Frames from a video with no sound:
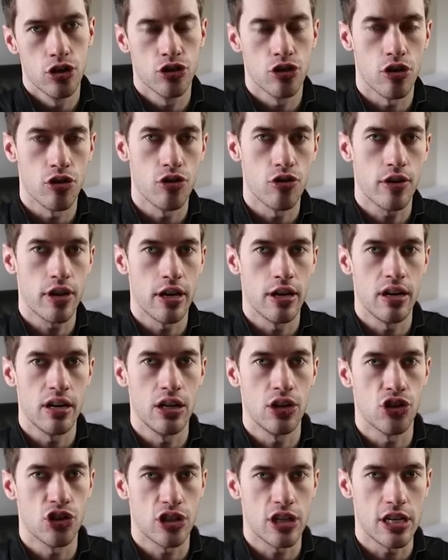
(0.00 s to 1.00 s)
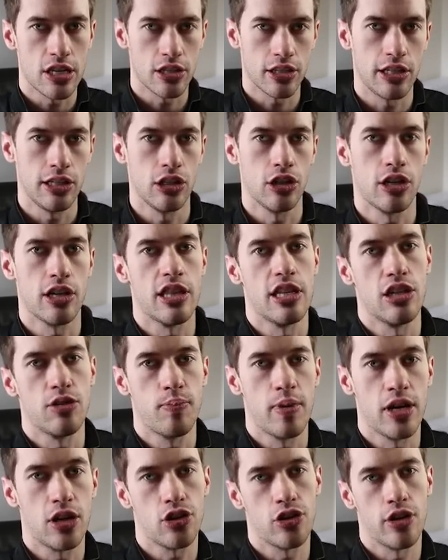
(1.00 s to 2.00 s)
so you can just easily look at this
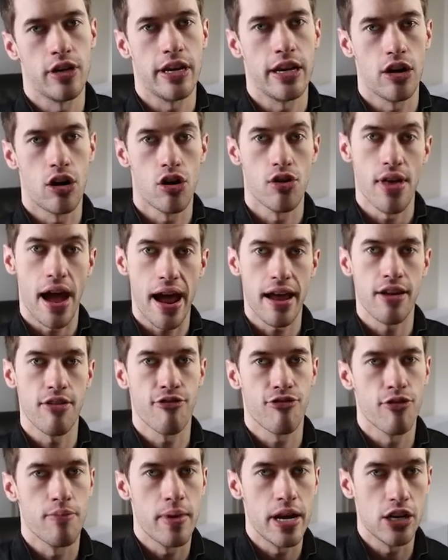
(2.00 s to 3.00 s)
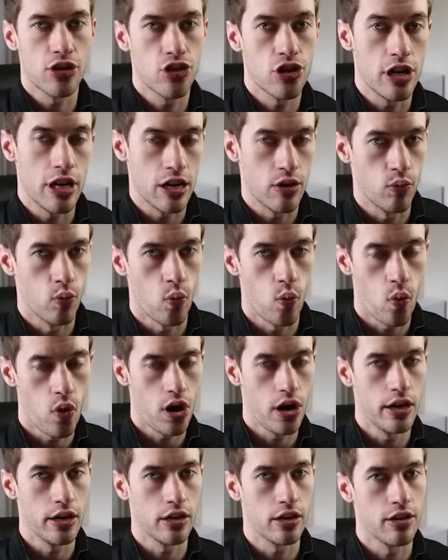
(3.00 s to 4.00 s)
picture and get all that information in
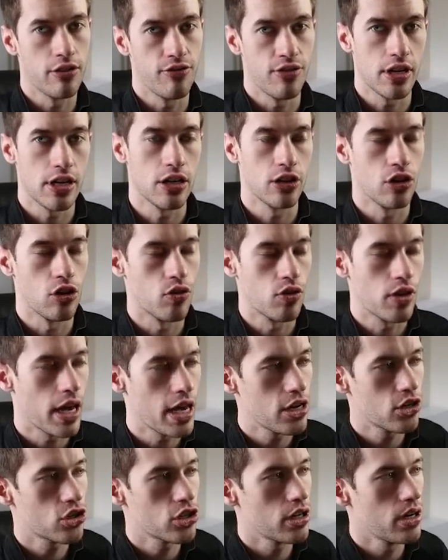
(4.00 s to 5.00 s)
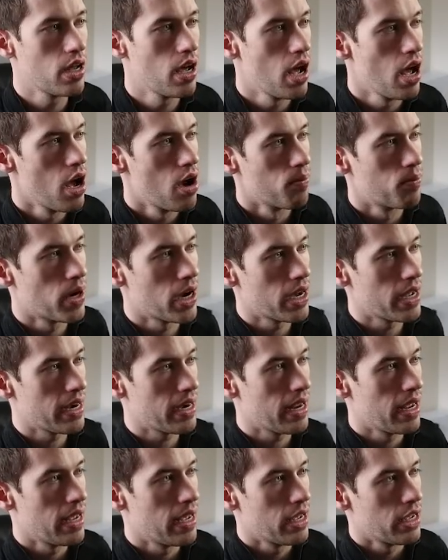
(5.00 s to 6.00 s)
one convenient location.
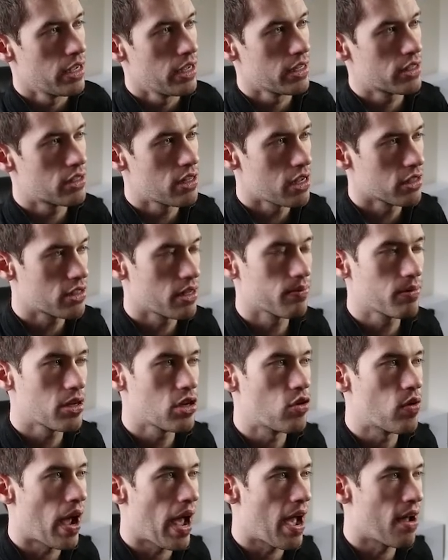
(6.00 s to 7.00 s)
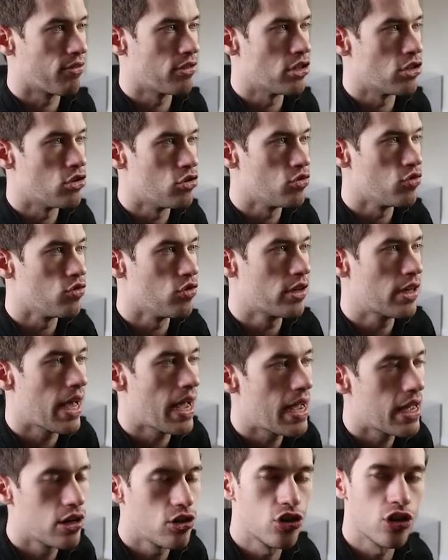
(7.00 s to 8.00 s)
But it's not something you have to do. You
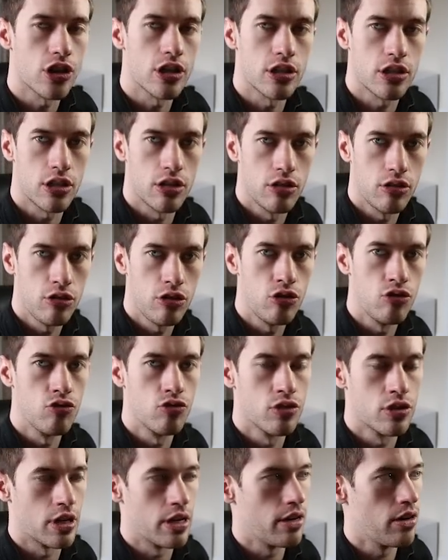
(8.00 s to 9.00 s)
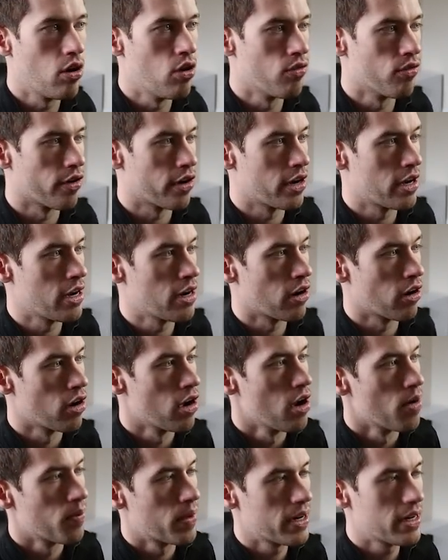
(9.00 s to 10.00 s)
can just use it over here.
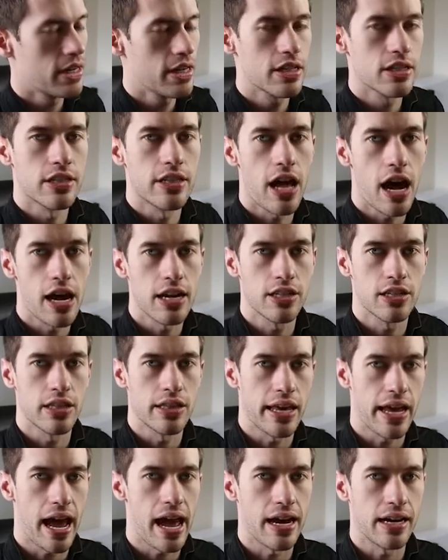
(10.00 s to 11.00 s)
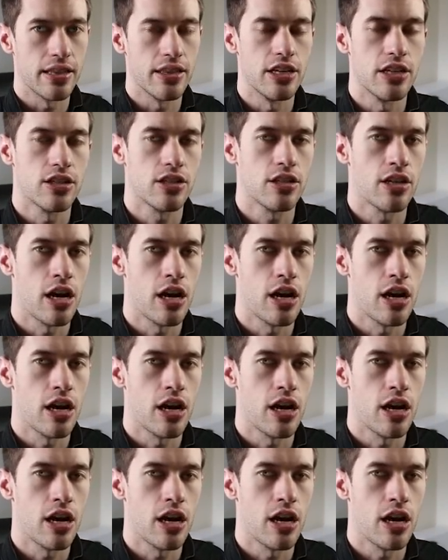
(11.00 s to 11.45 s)
But it is nice that they added this